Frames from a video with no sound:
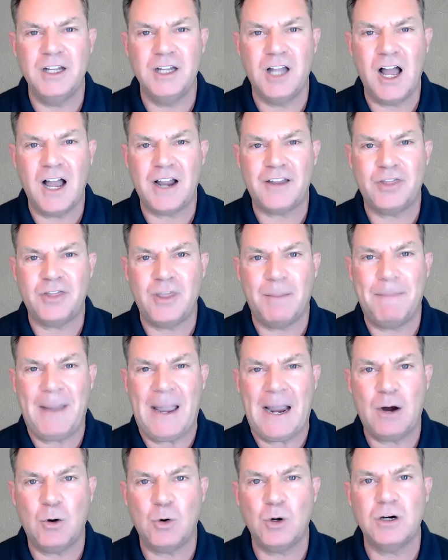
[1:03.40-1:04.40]
unlock the
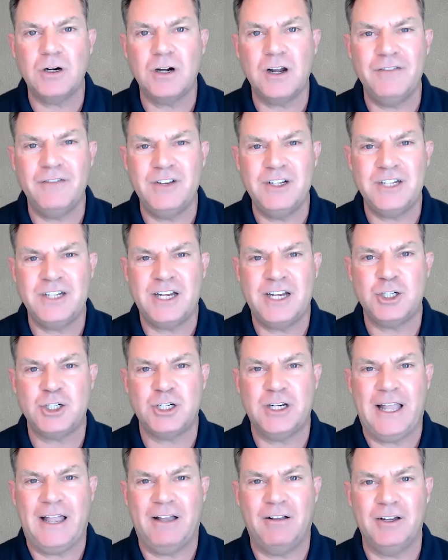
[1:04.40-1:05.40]
power of
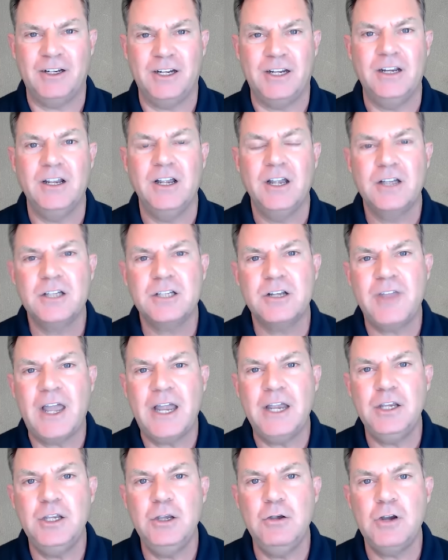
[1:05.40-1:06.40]
intentionality so
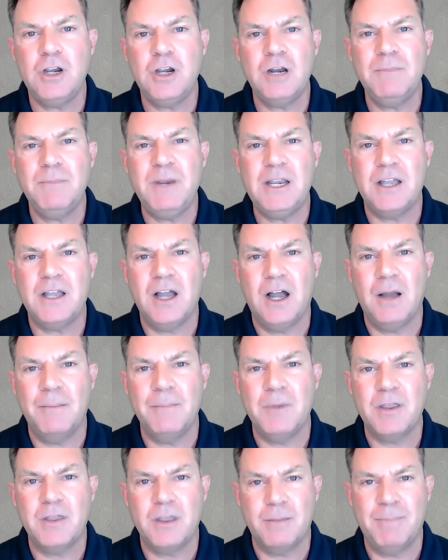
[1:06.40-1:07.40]
that you can
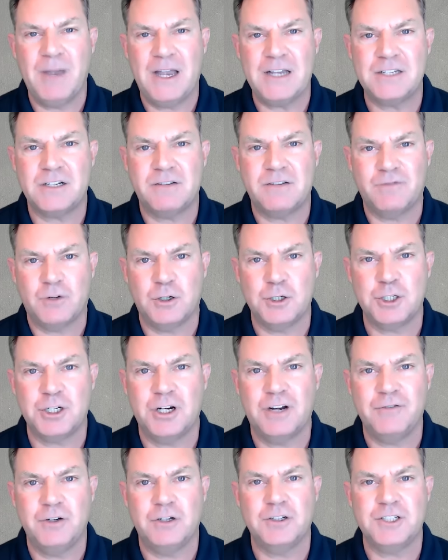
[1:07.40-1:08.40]
become the best version
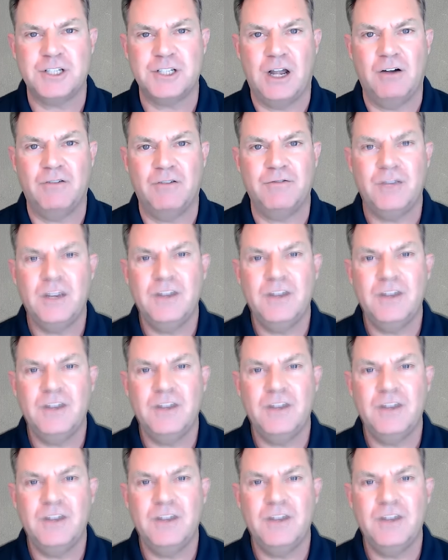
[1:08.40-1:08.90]
of yourself.